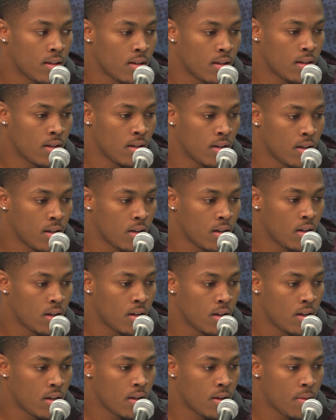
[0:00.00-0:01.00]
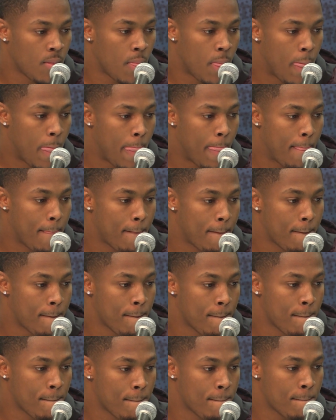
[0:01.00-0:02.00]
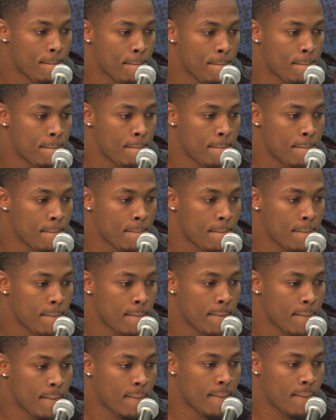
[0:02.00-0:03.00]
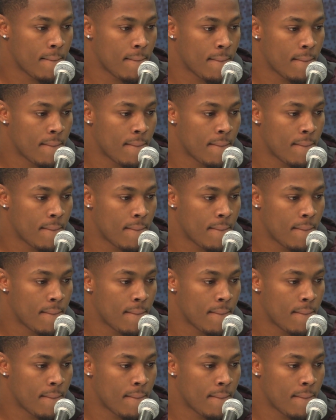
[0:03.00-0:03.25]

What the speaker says: Nobody speaks.